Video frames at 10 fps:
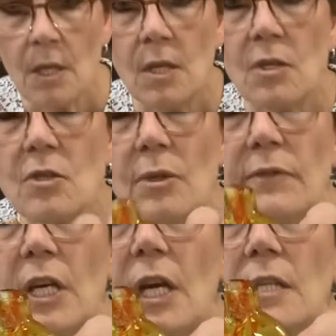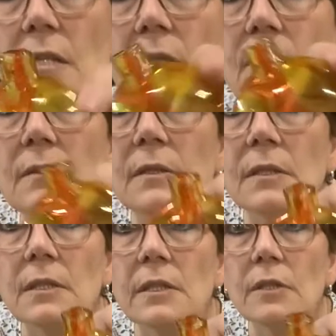So I've got
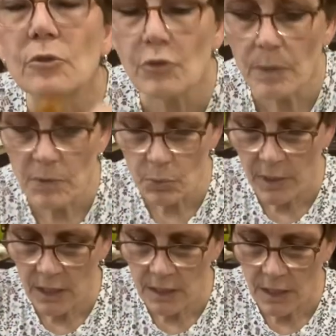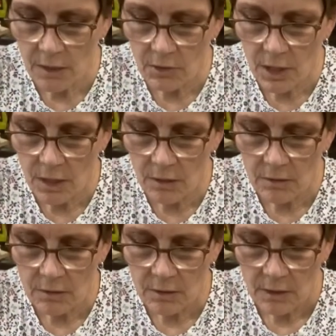little drips running down there,
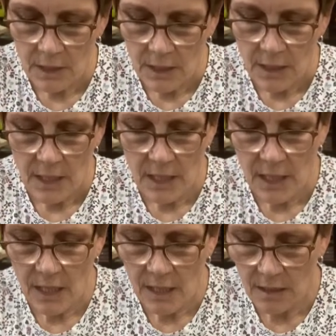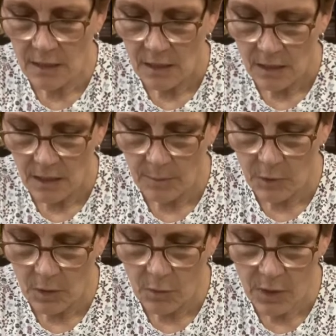and I'm
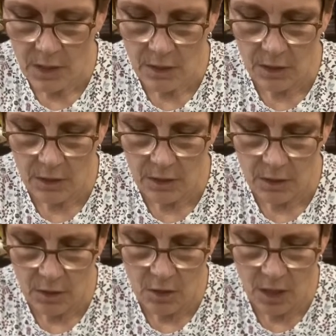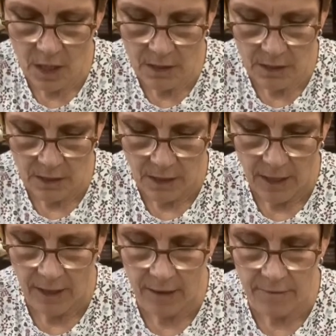going to not
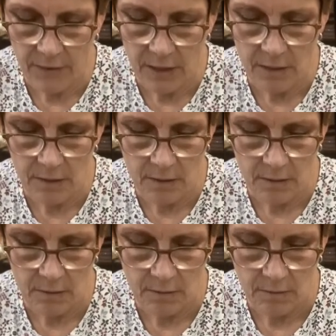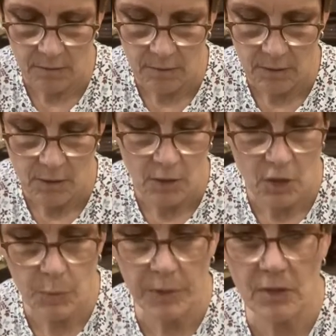have this
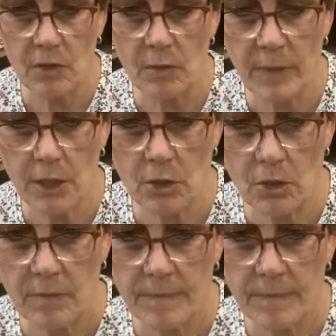spritz too much.